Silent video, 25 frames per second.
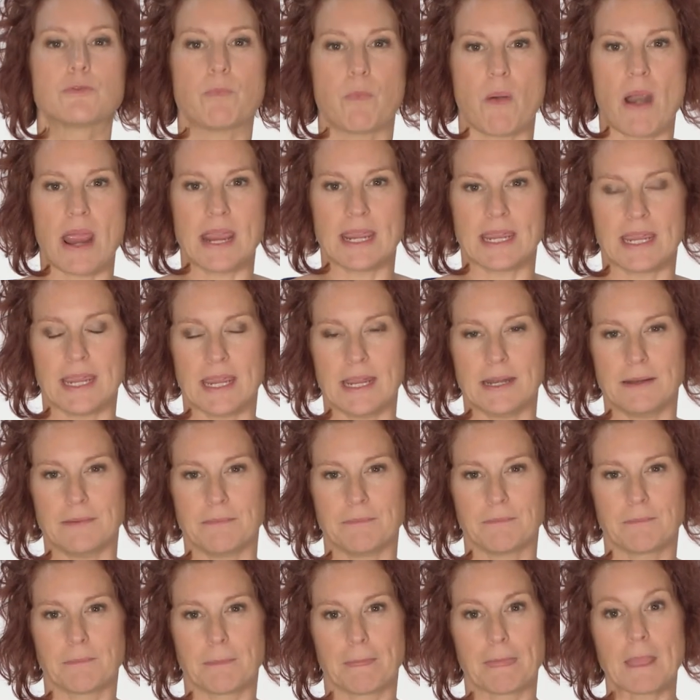braking,
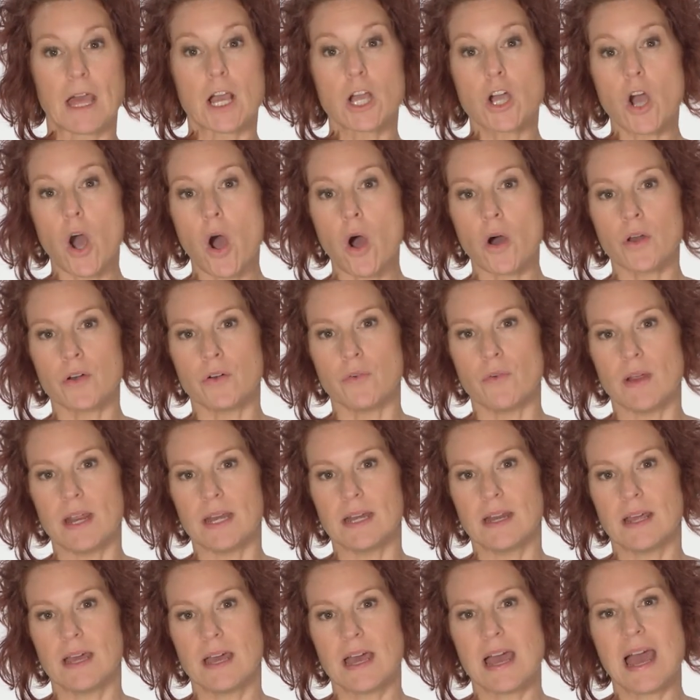
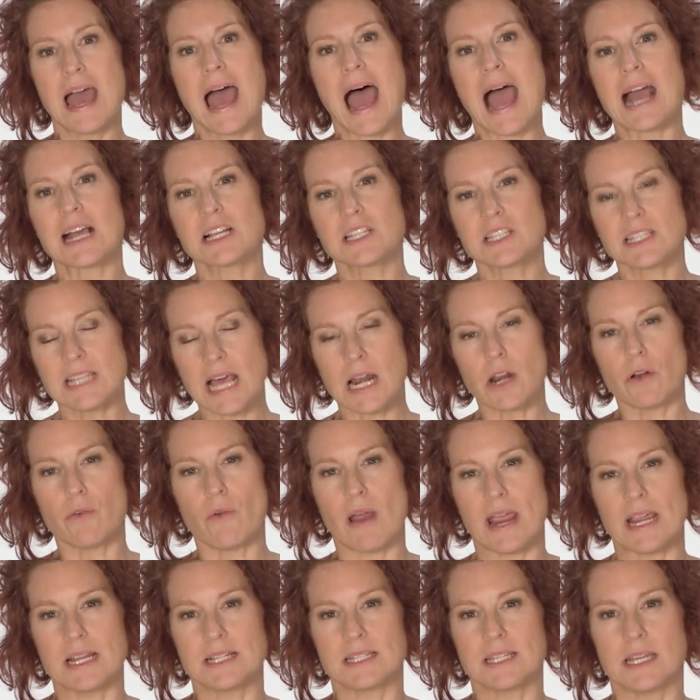cornering,
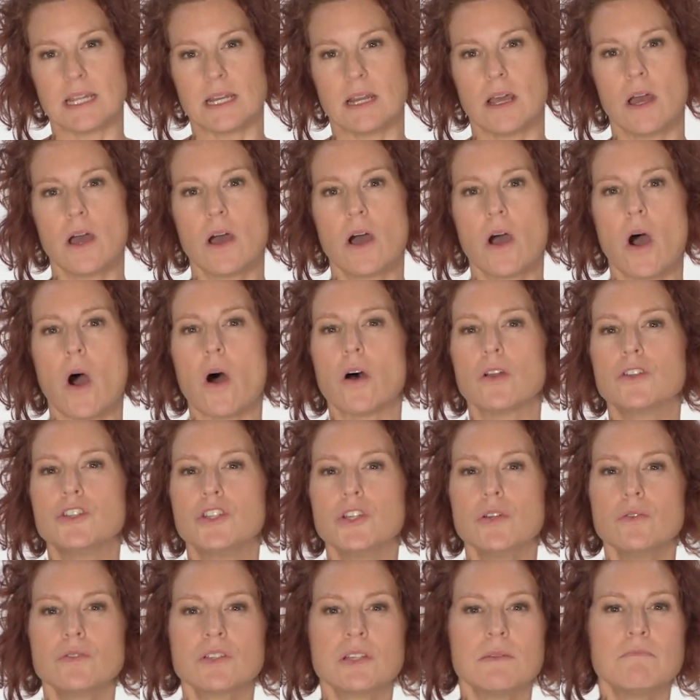accelerating, or
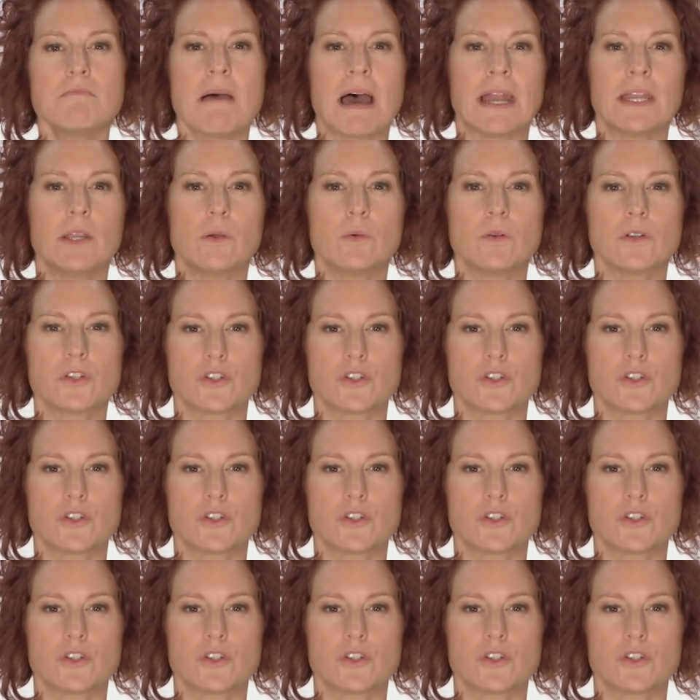due to manual